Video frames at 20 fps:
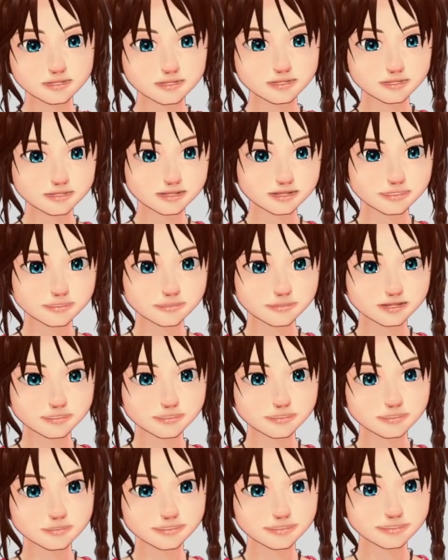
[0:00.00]
This one
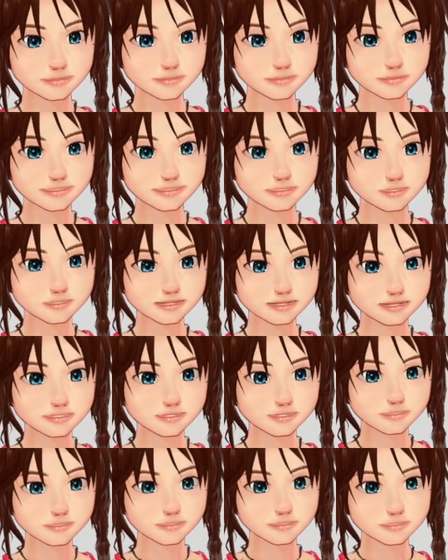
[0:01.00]
says
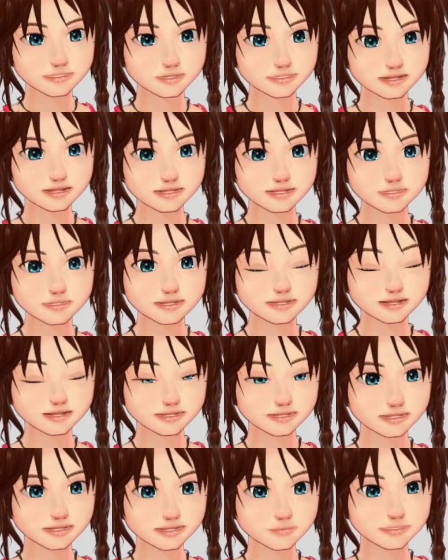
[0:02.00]
Adventure, Point and Click
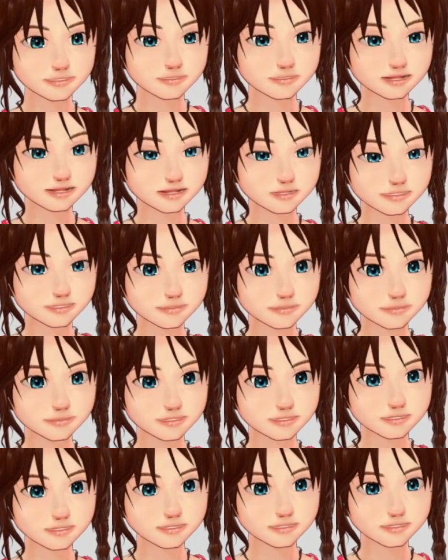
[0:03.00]
and Fantasy.